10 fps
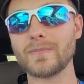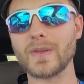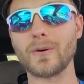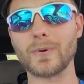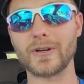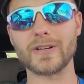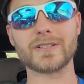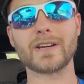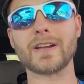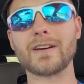oh my gosh, I
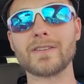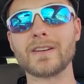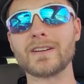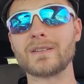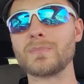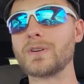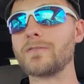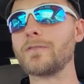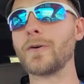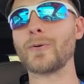gotta have that next big
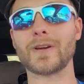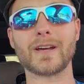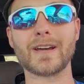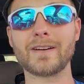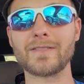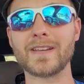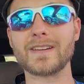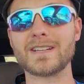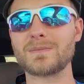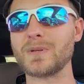phone, I gotta have that
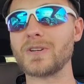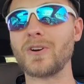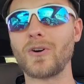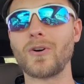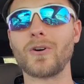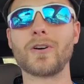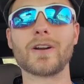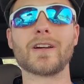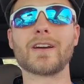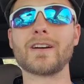next big car, I
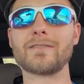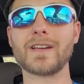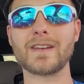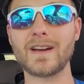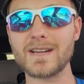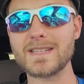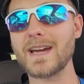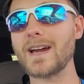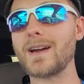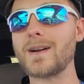gotta have that nice
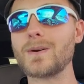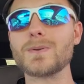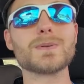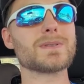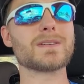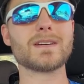house.